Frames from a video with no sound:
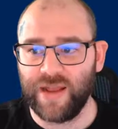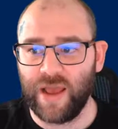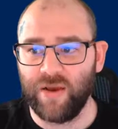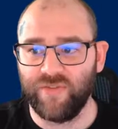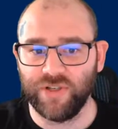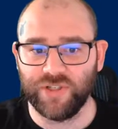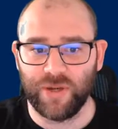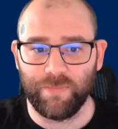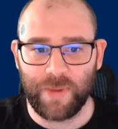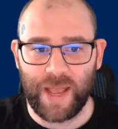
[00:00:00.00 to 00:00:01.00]
Now, if I
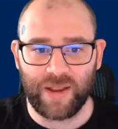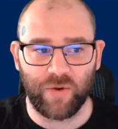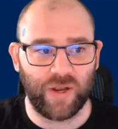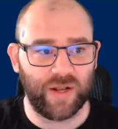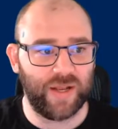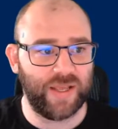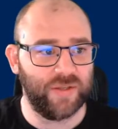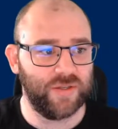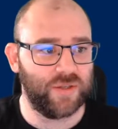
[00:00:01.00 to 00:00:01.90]
jump back quickly